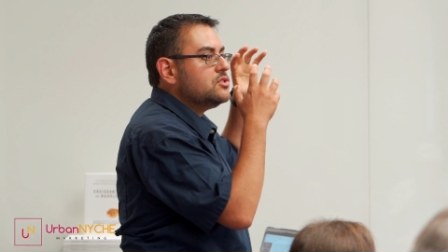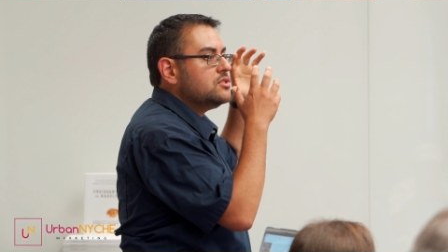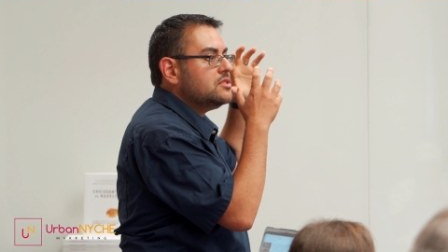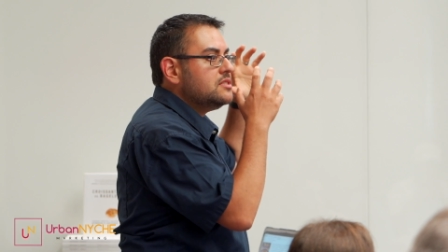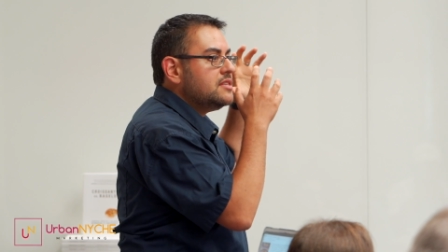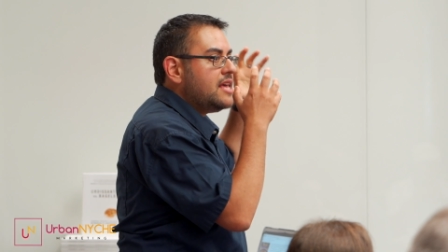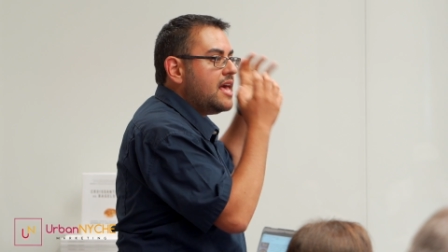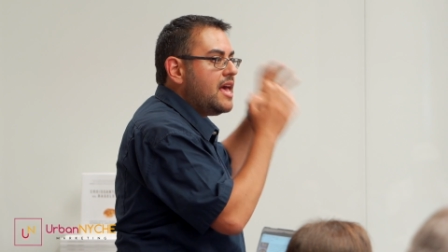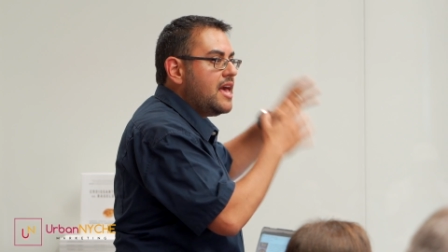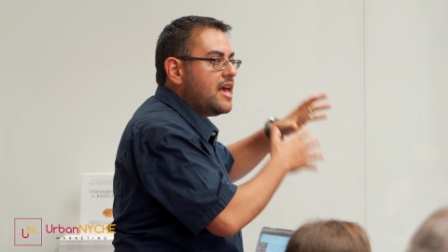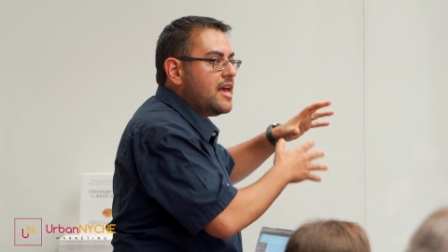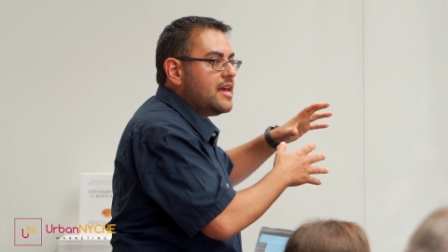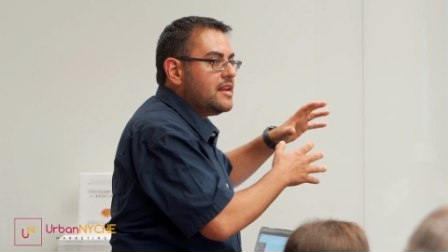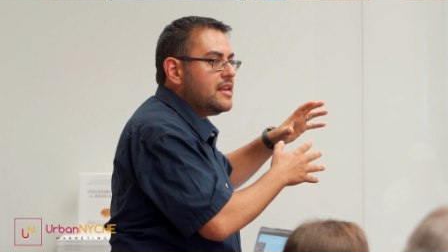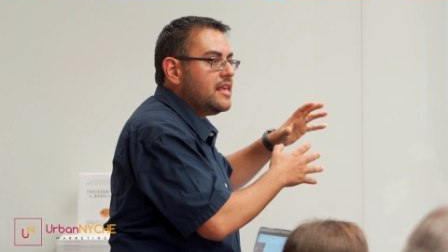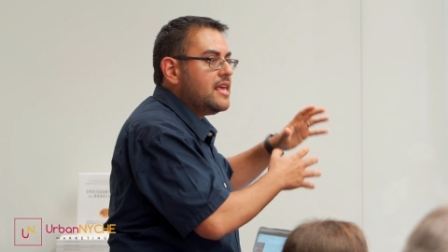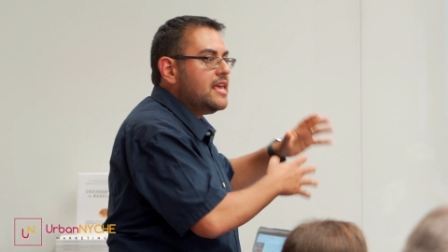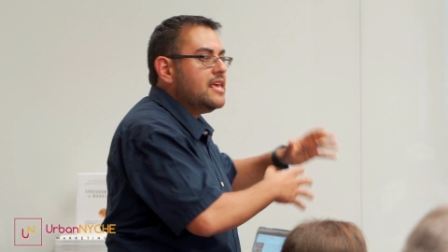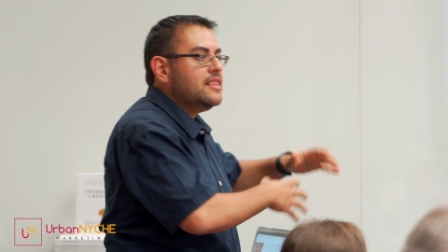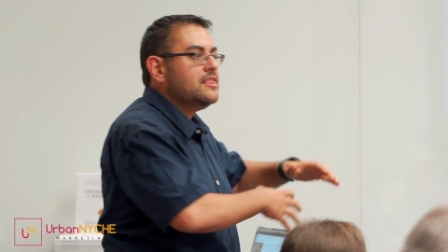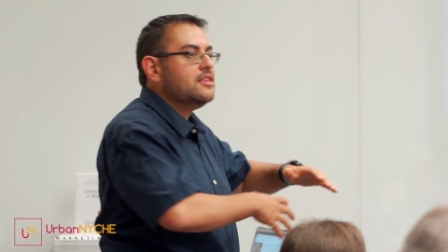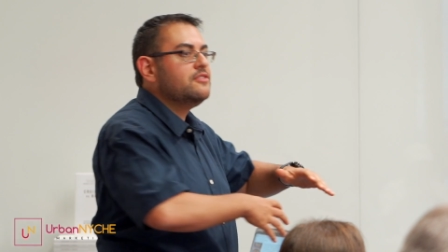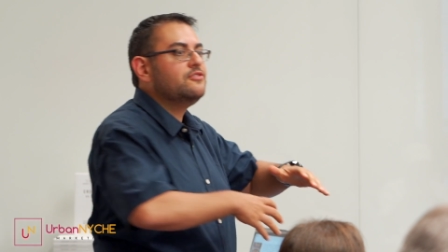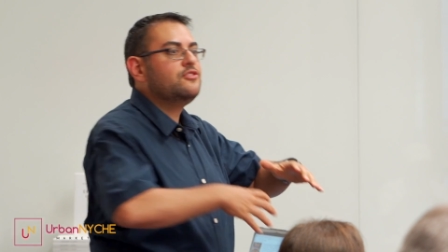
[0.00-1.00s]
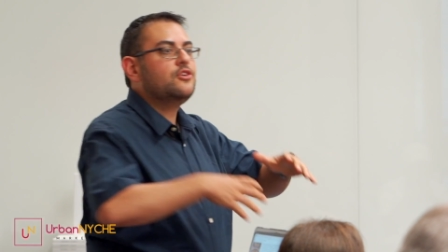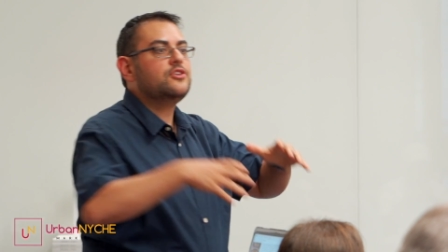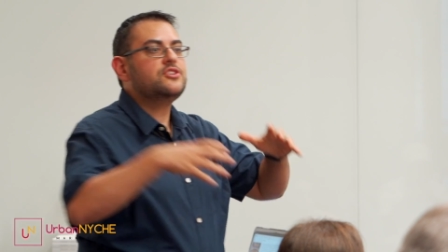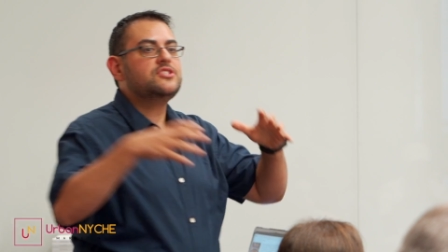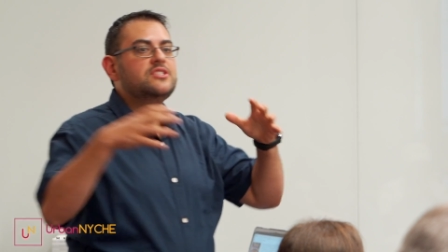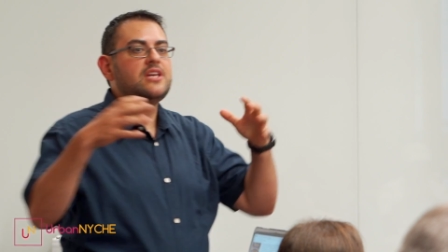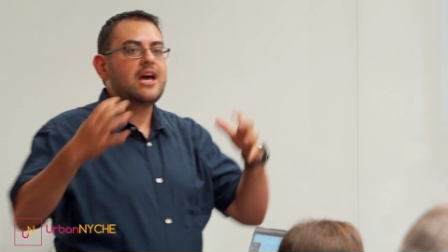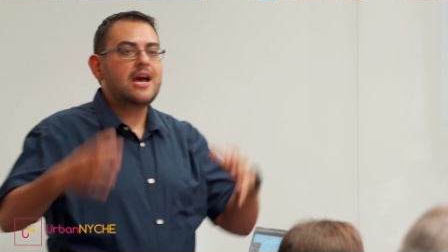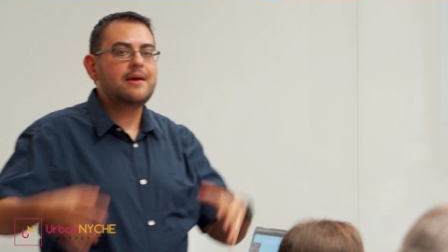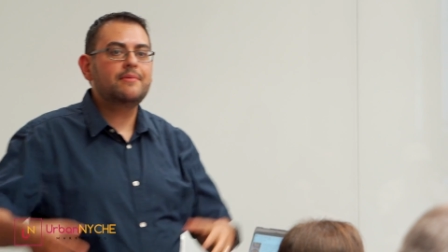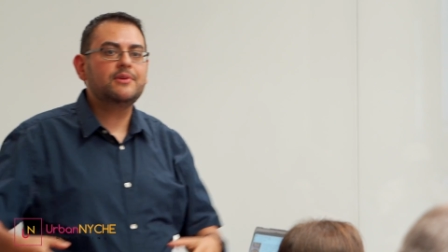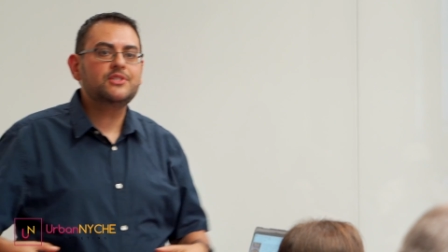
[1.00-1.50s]
said in the
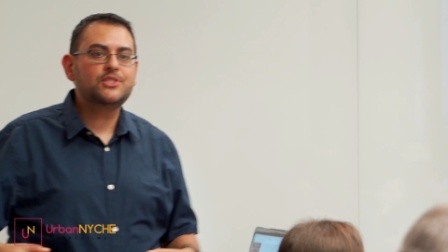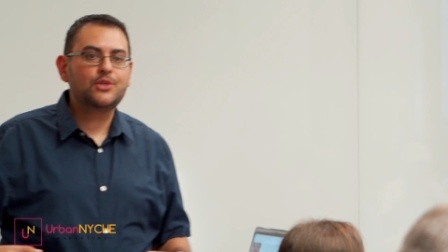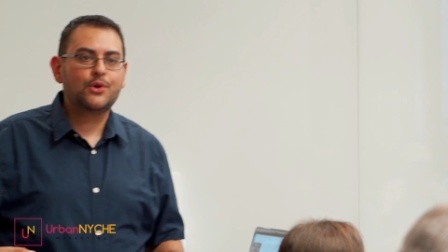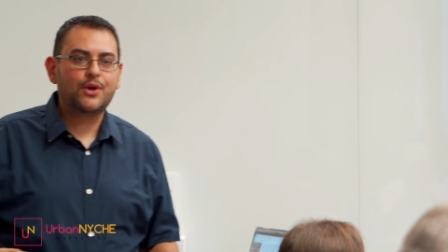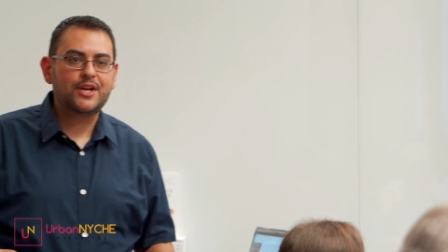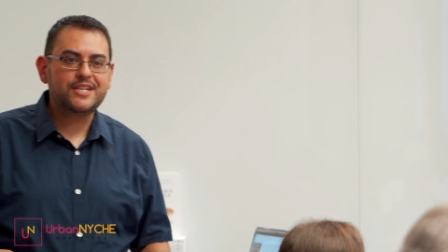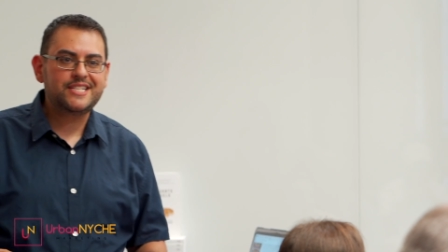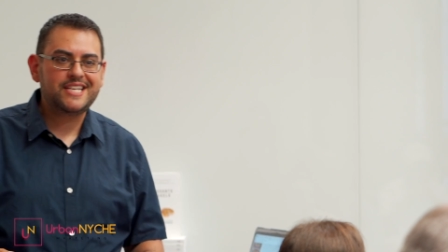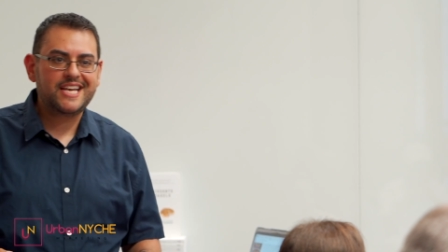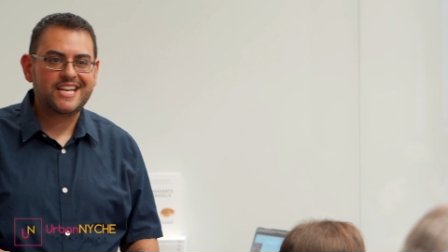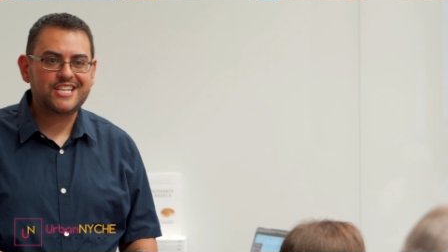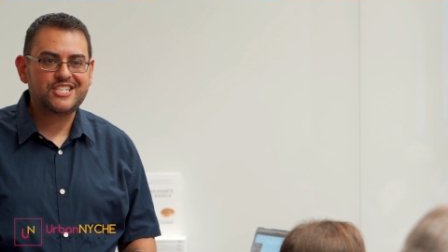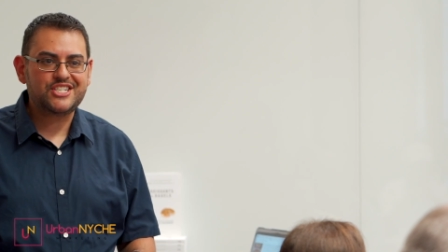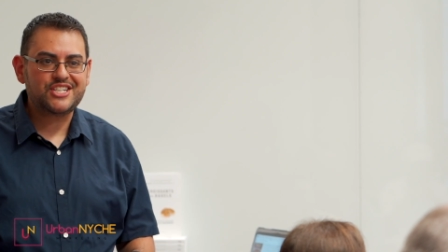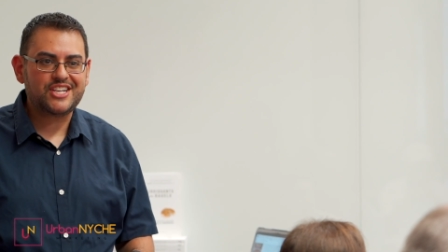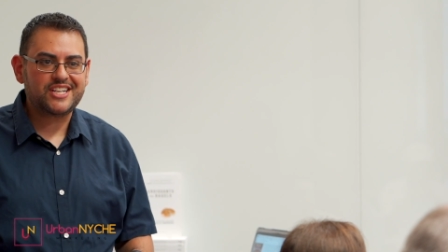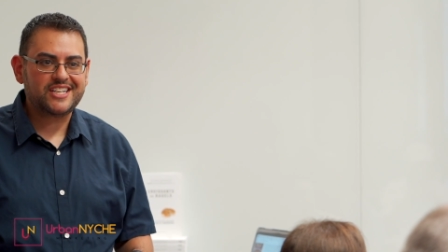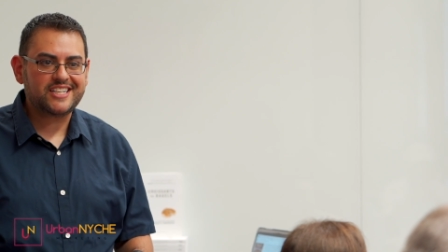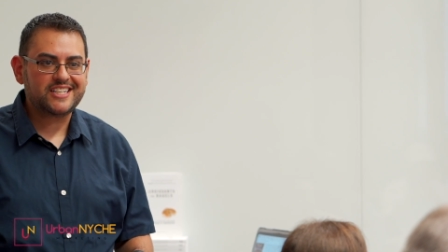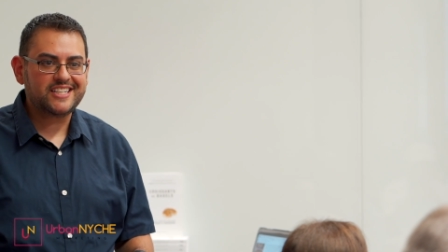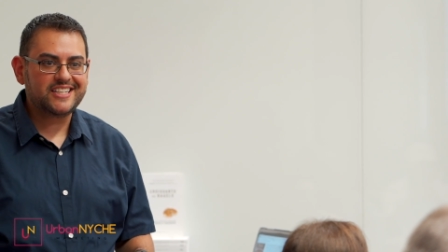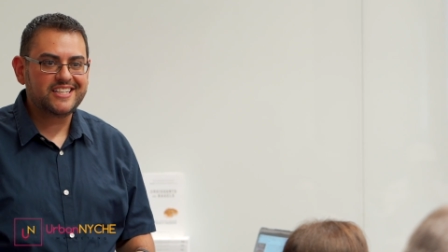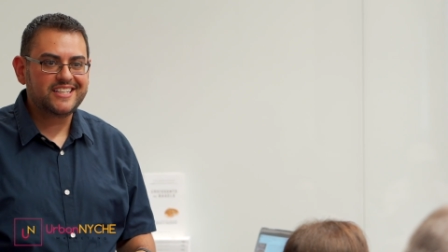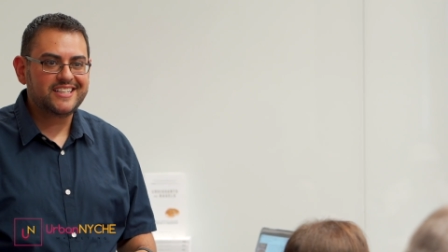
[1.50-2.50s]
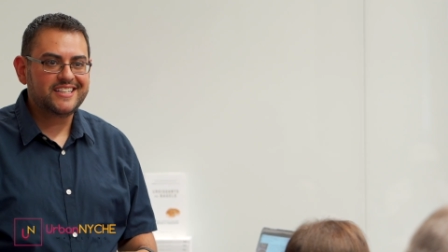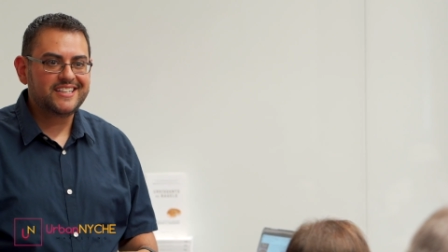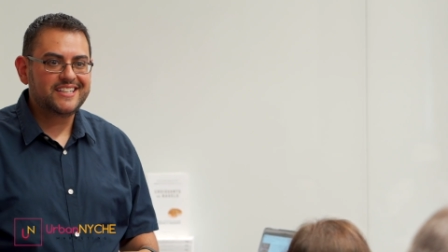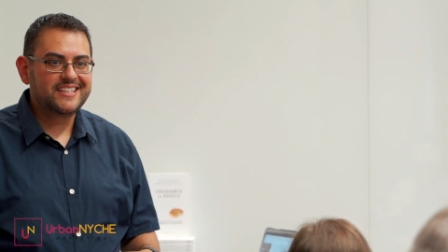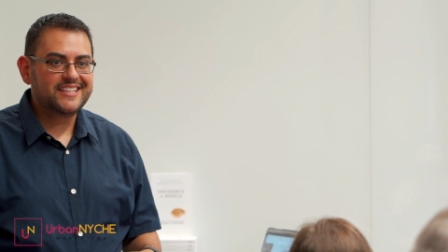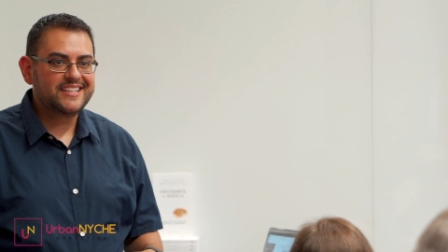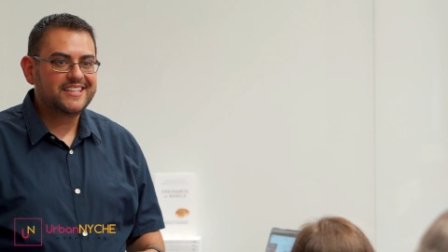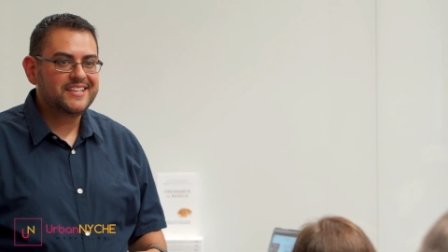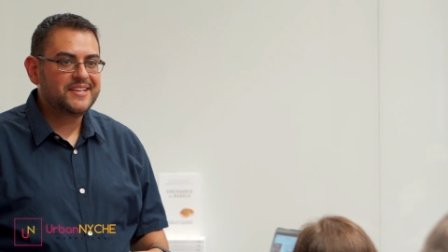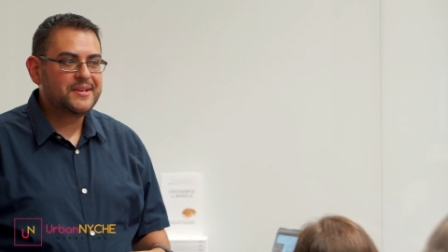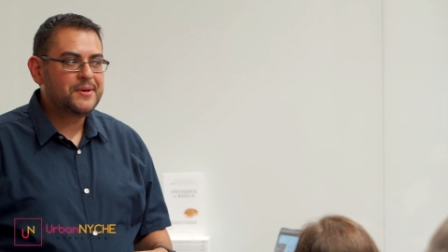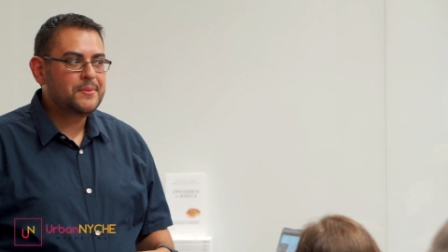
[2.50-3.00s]
first timers orientation
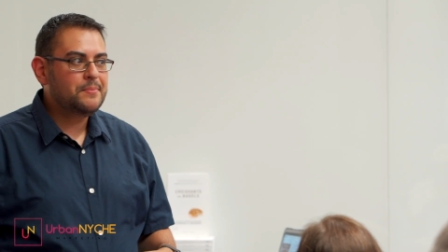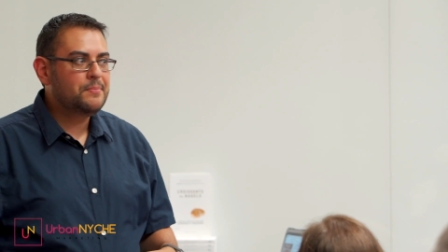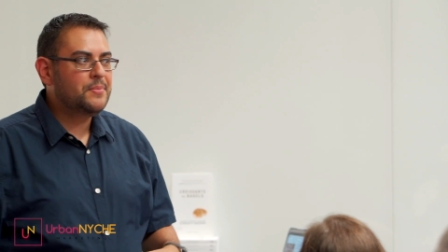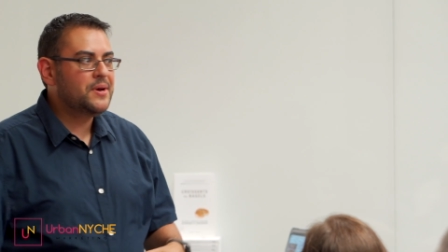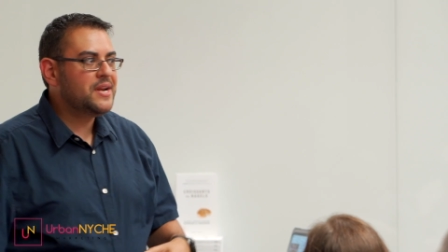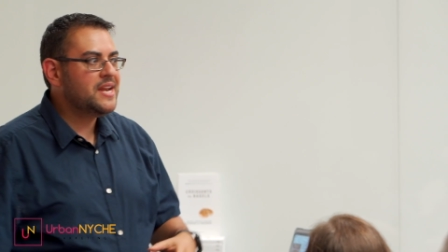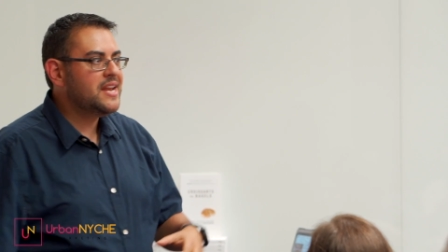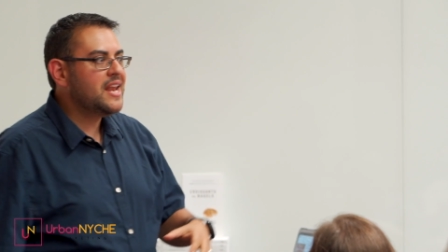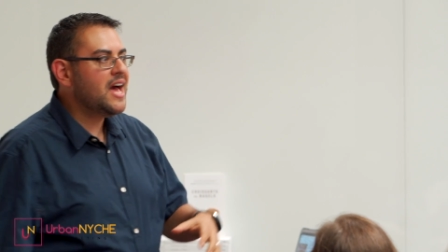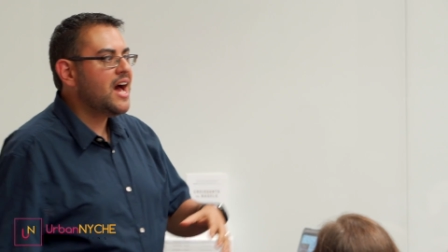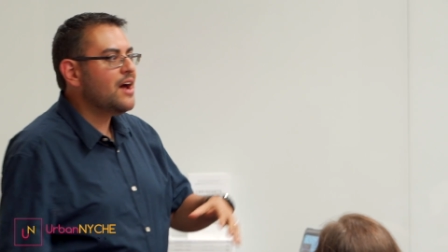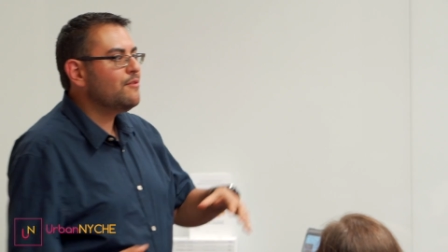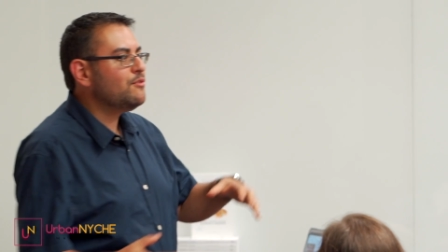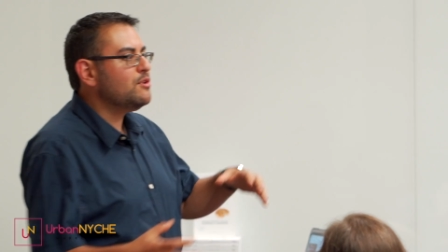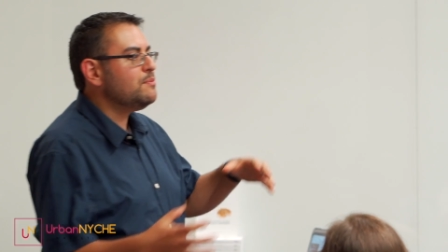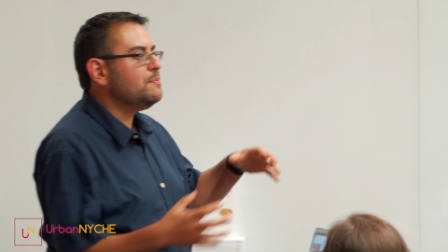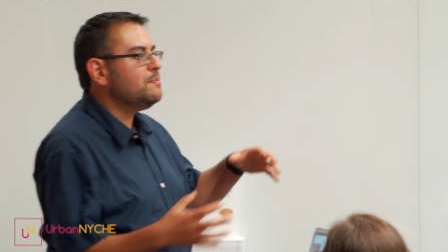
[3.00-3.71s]
but not